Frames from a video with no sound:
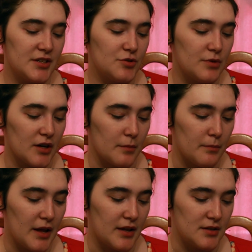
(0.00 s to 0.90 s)
I do
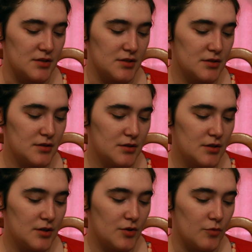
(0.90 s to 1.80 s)
recommend
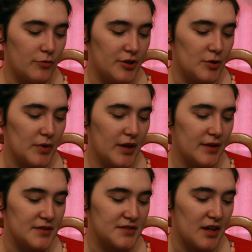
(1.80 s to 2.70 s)
when you're
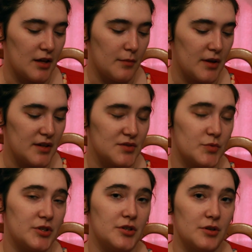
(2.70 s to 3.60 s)
playing this game is
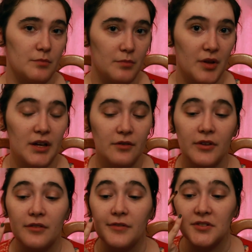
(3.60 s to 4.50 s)
when you're playing it
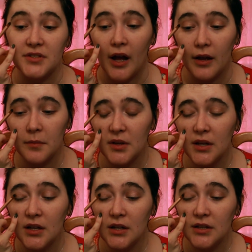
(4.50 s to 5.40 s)
for the first time,
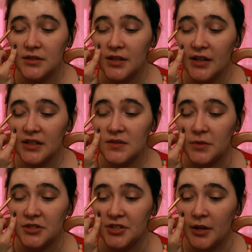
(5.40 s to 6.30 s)
take as
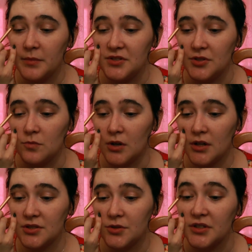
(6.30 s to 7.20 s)
much time as you
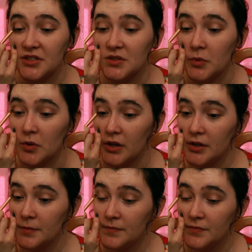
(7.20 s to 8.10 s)
want to
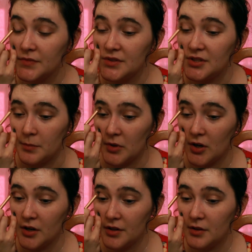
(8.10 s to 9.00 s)
explore
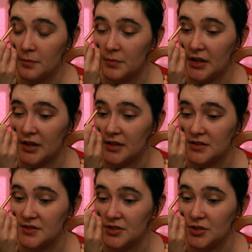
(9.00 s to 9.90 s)
Timberhearth,
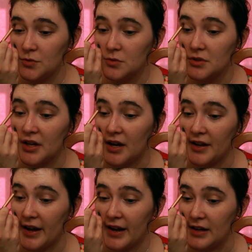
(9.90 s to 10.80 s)
because you will not
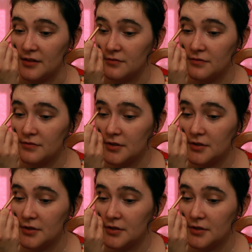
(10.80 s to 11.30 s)
have